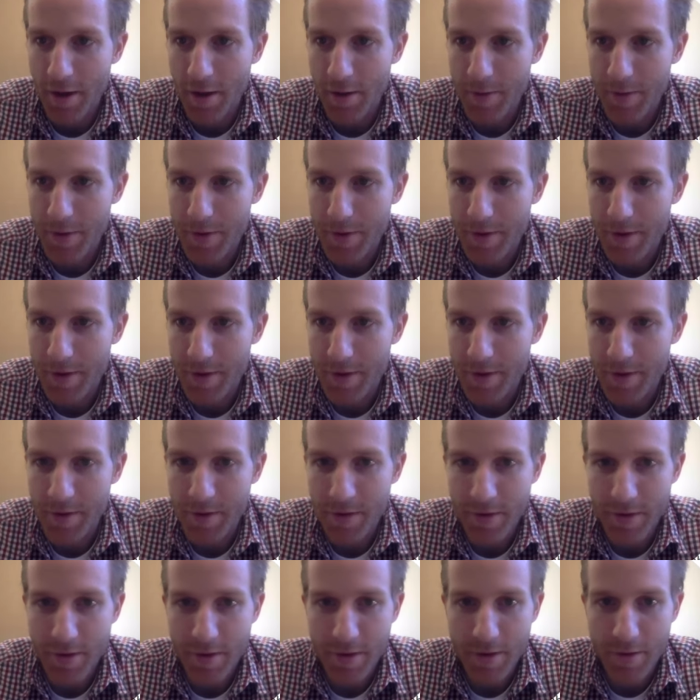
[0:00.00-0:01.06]
So this
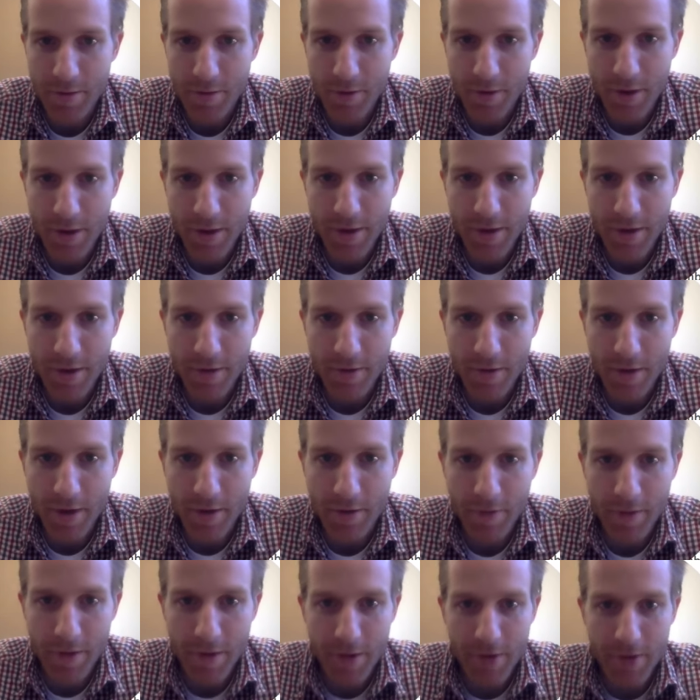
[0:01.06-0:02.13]
is pretty easy, right?
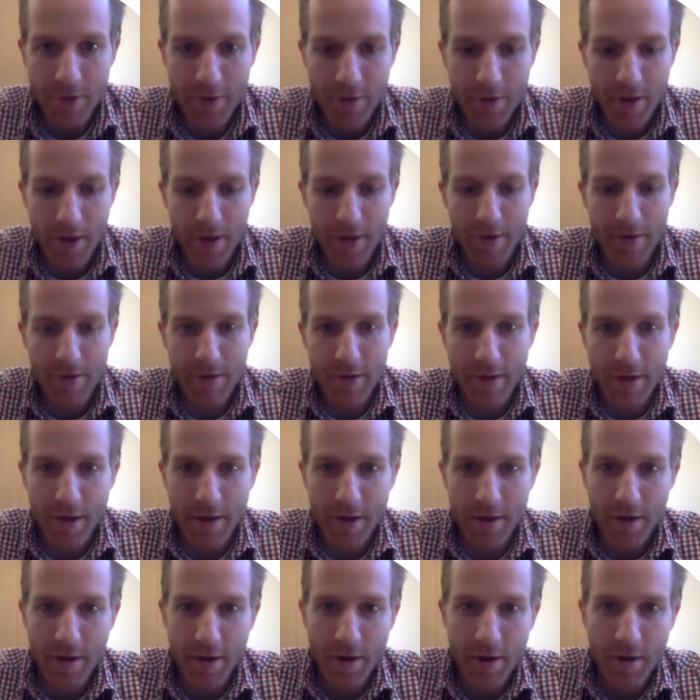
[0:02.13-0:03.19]
We can just go ahead and say
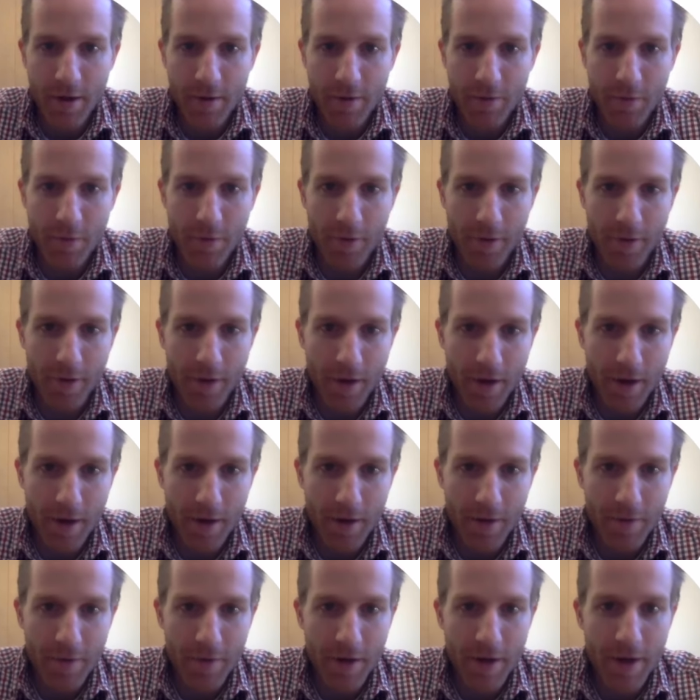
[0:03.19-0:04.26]
for
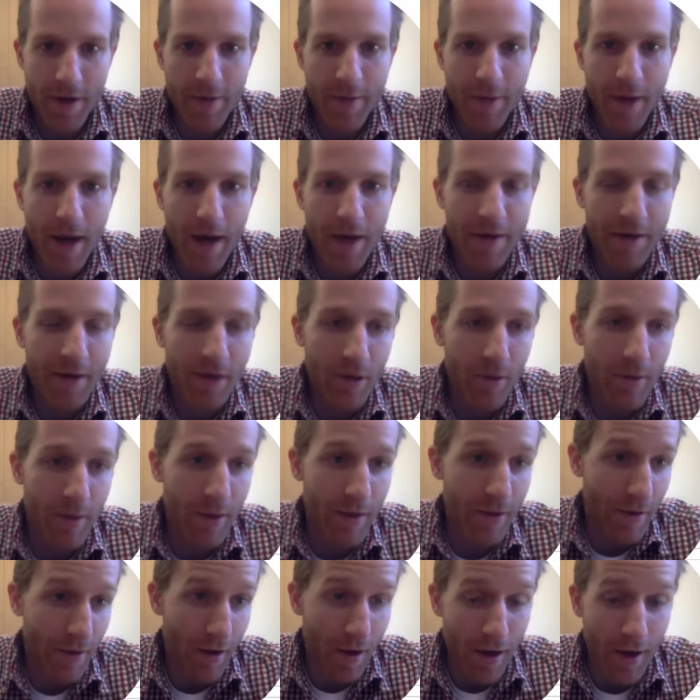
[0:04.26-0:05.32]
any path
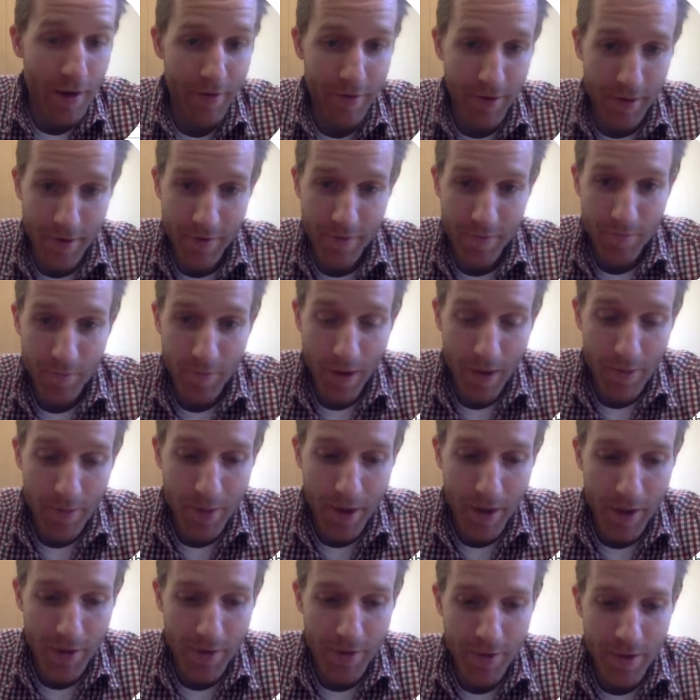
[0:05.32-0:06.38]
element on this web
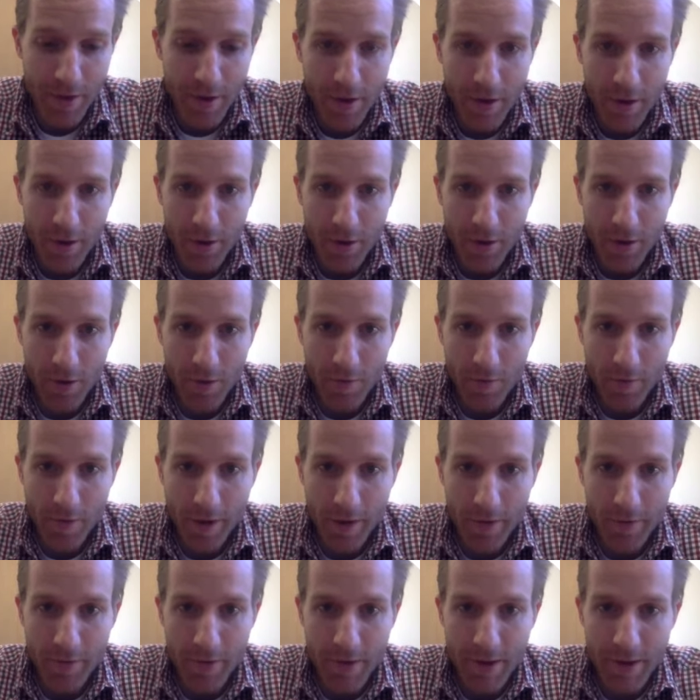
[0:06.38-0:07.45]
page,
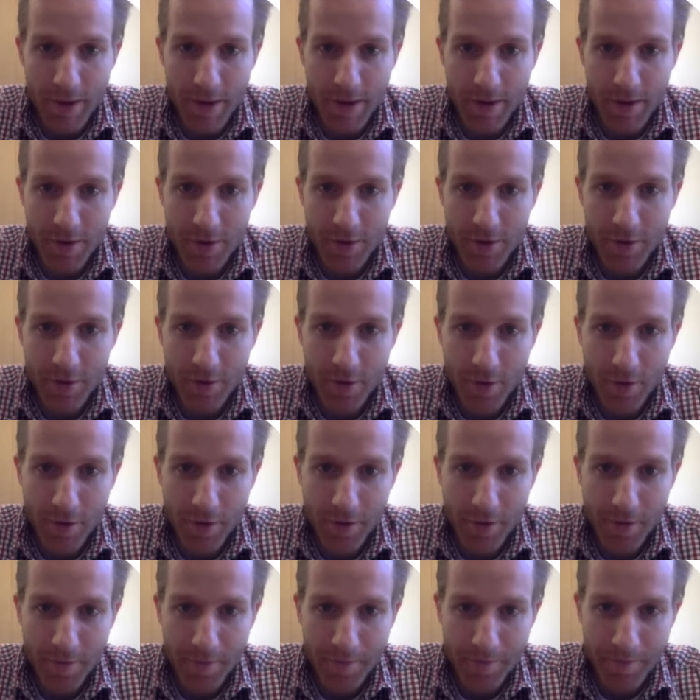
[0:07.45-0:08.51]
right? We can set the stroke